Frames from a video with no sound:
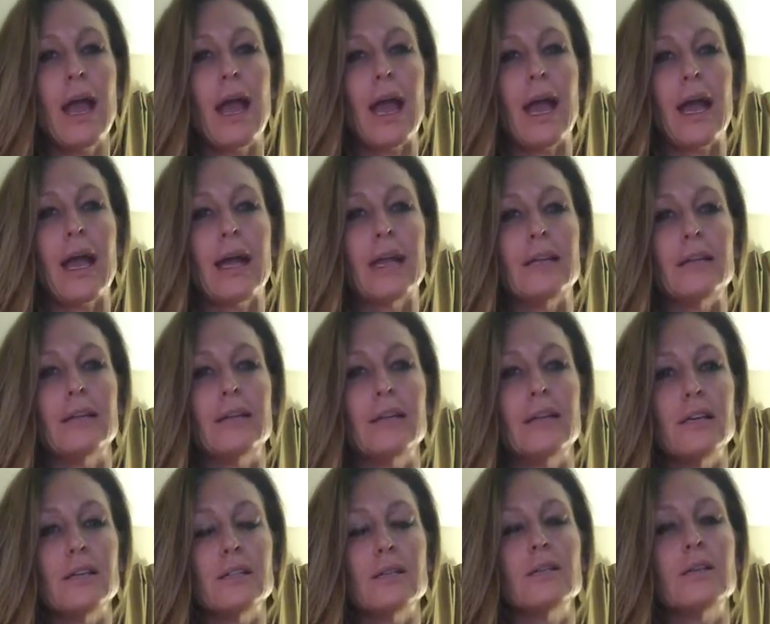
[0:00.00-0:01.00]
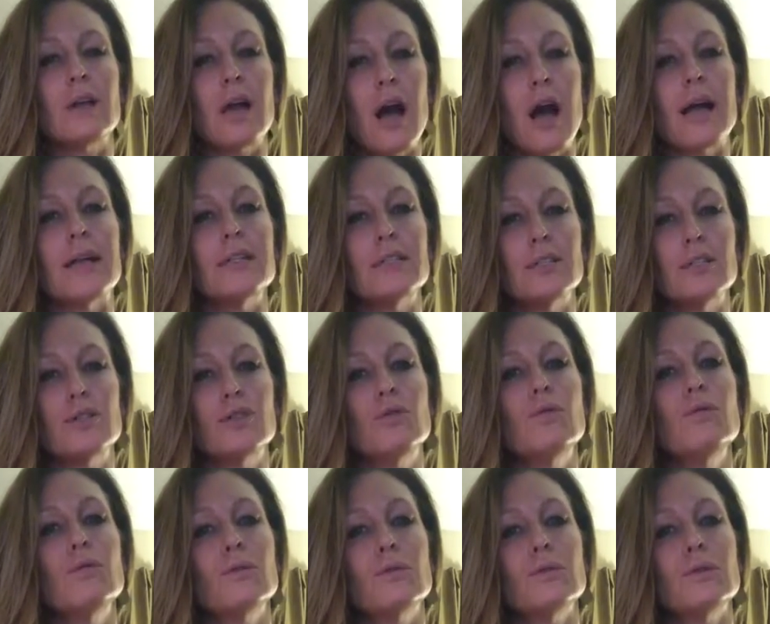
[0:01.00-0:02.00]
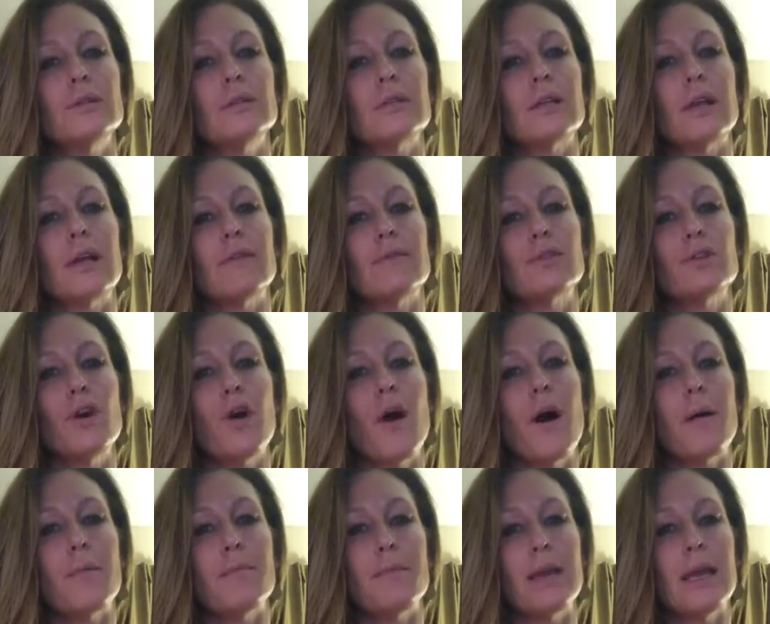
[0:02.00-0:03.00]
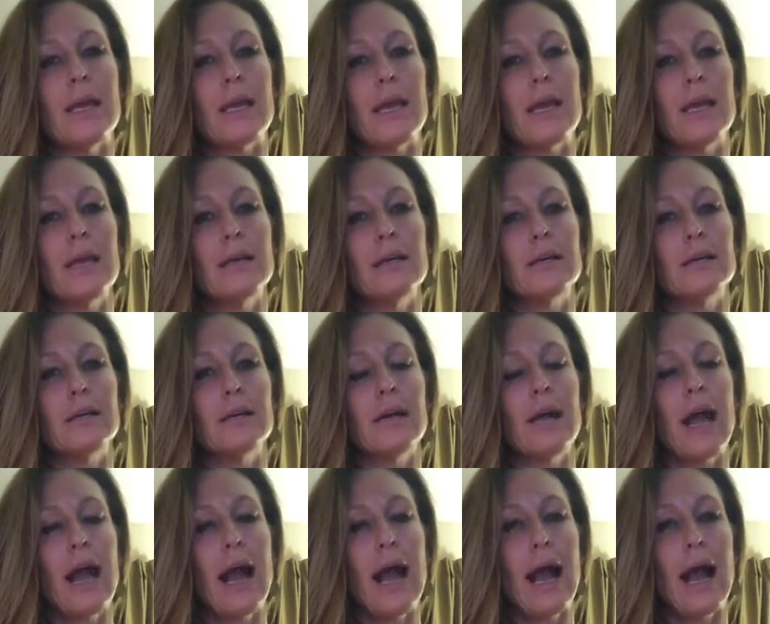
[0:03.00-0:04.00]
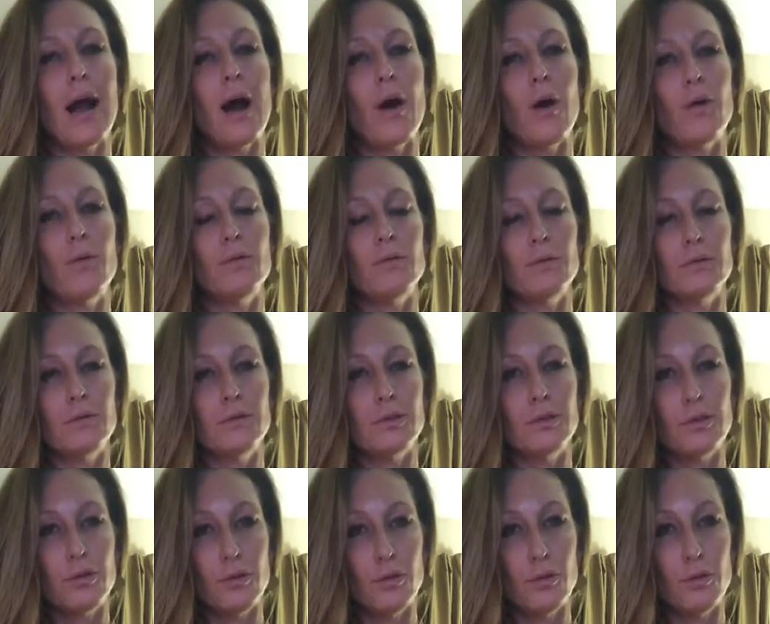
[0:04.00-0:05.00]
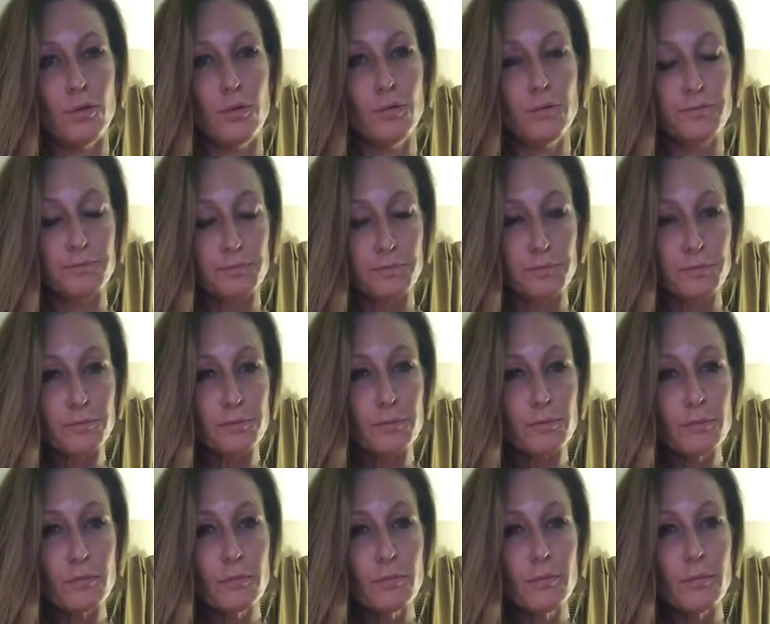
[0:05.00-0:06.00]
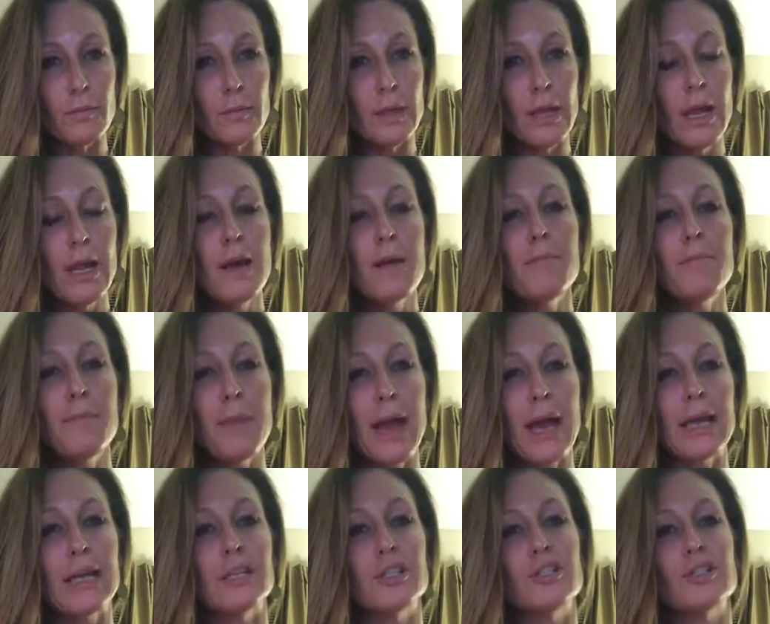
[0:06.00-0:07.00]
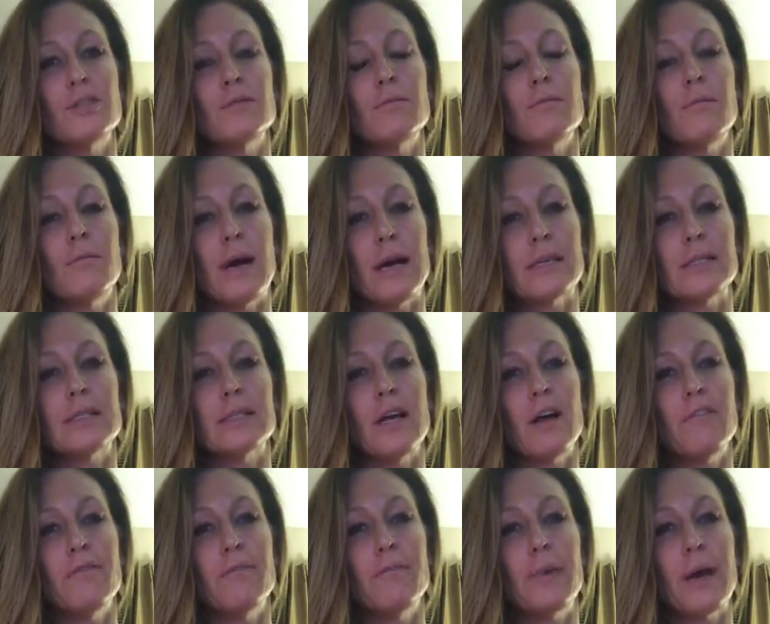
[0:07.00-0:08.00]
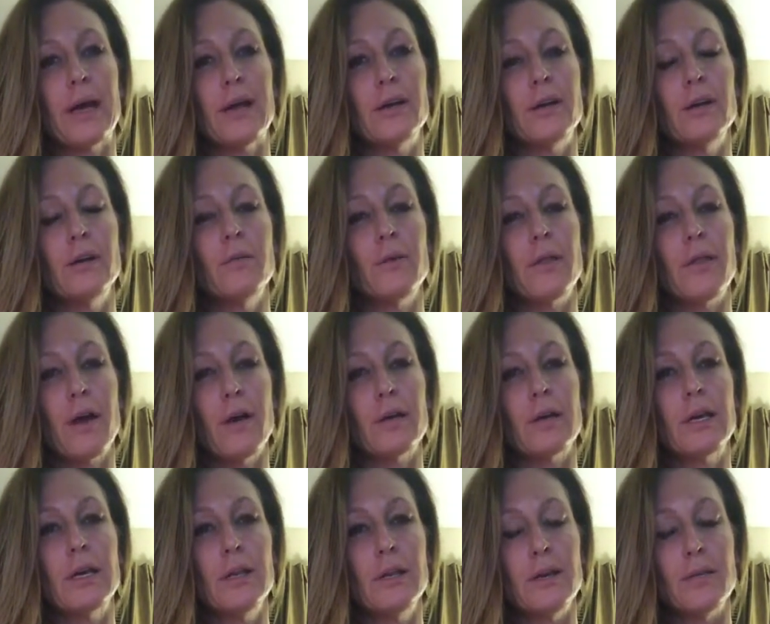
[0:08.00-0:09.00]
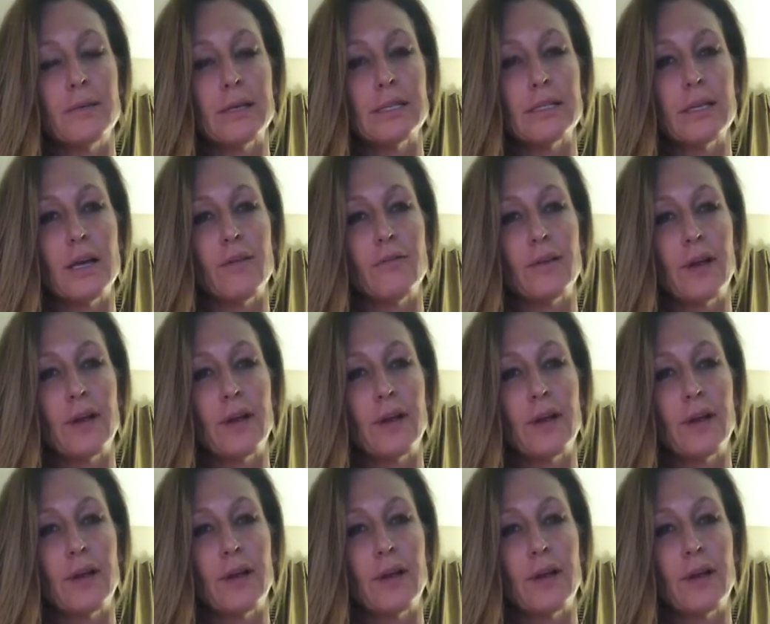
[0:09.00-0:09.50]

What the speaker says: And these are the kinds of tools that have taught me how to manage myself better without killing myself.